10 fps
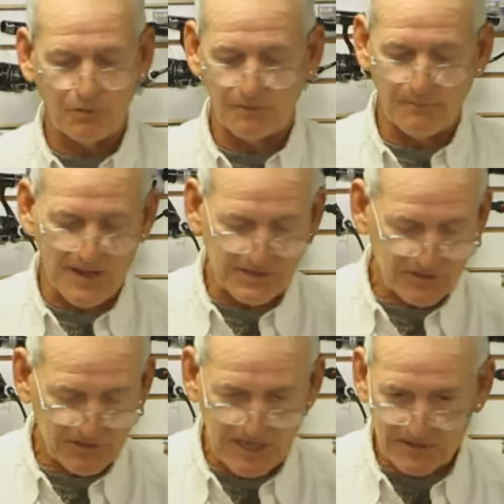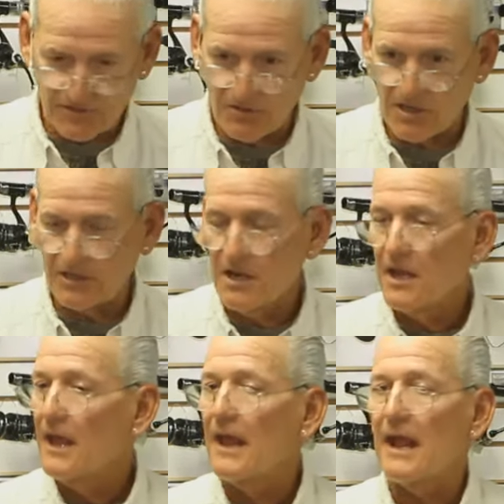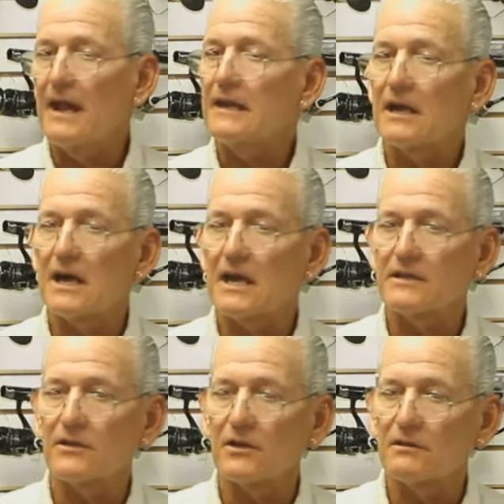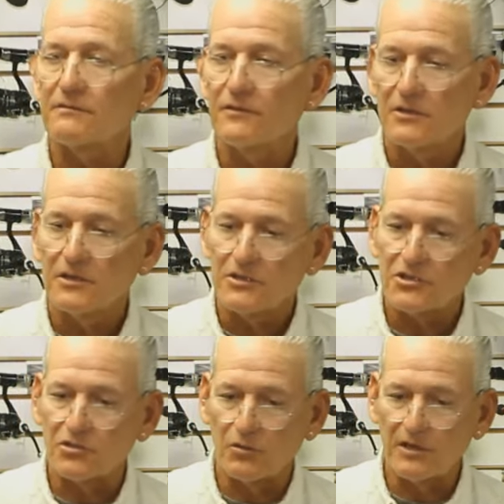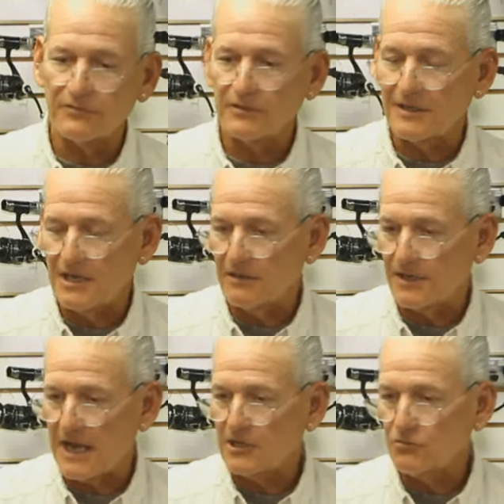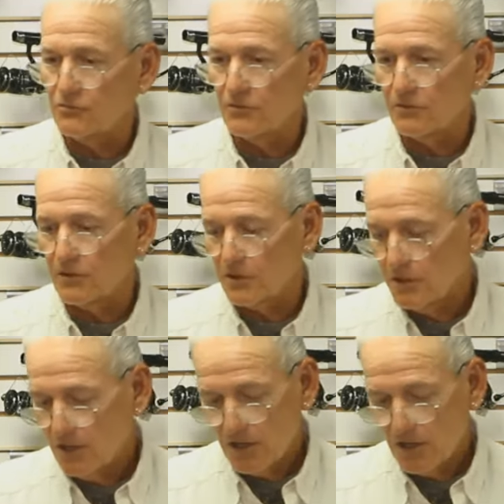to put a bass assassin on it. Any kind of soft, either natural or